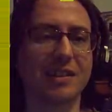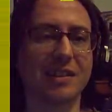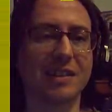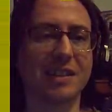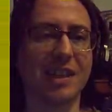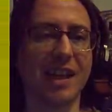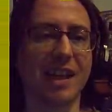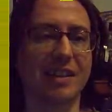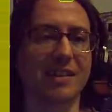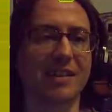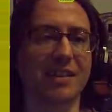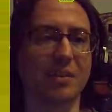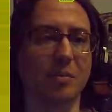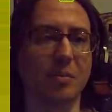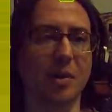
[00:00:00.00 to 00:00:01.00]
get
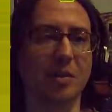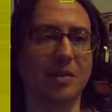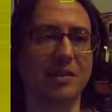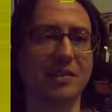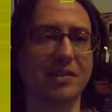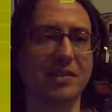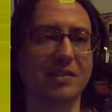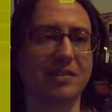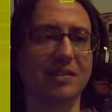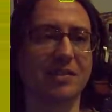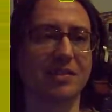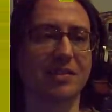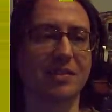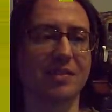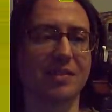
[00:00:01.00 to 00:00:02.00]
to the boss.
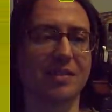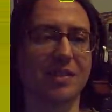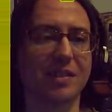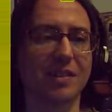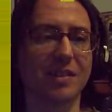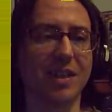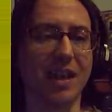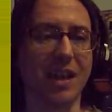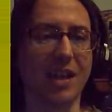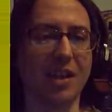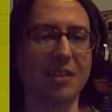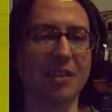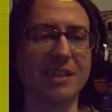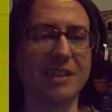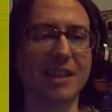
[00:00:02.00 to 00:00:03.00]
Okay,
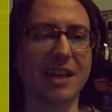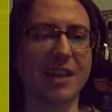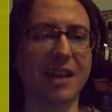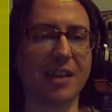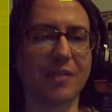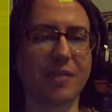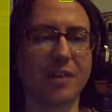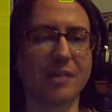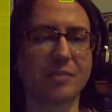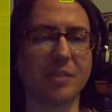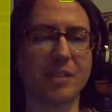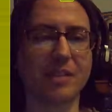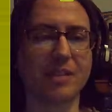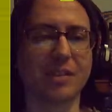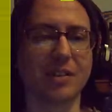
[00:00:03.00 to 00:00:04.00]
you said our friend
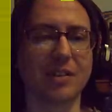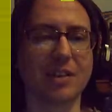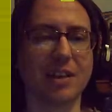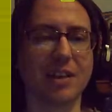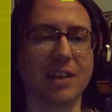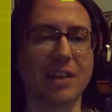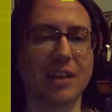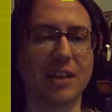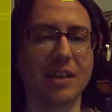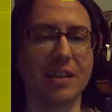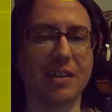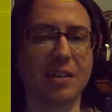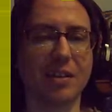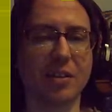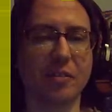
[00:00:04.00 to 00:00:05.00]
went on a journey.
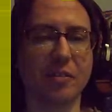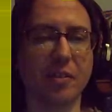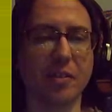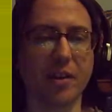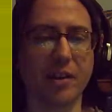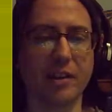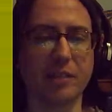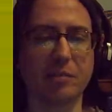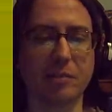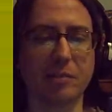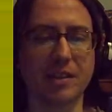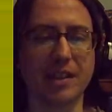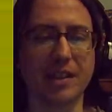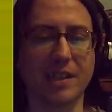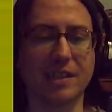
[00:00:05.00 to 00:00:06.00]
None of you guys
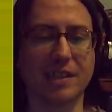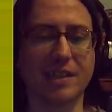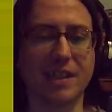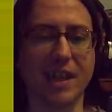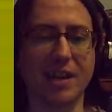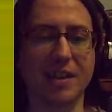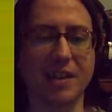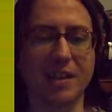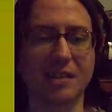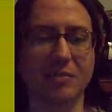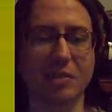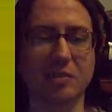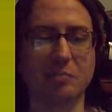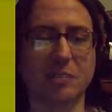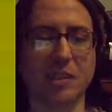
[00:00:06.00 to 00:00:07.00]
want to say anything
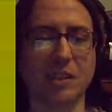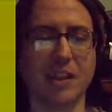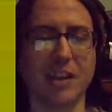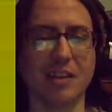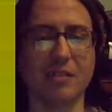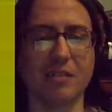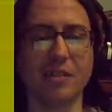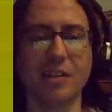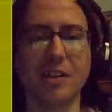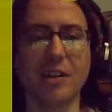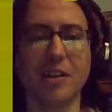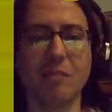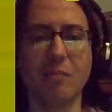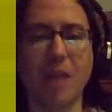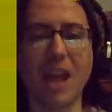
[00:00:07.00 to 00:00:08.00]
to us, but you know,
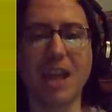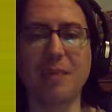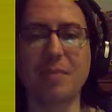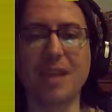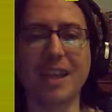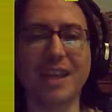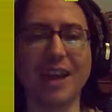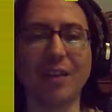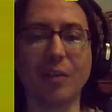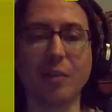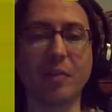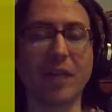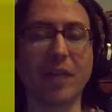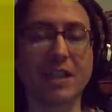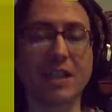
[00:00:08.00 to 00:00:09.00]
maybe now that
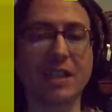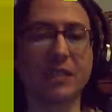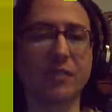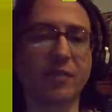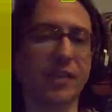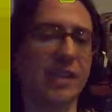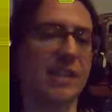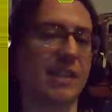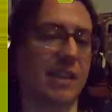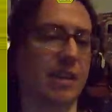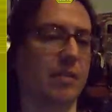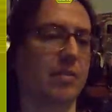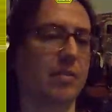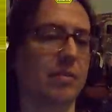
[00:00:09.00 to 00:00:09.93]
we've actually freed you,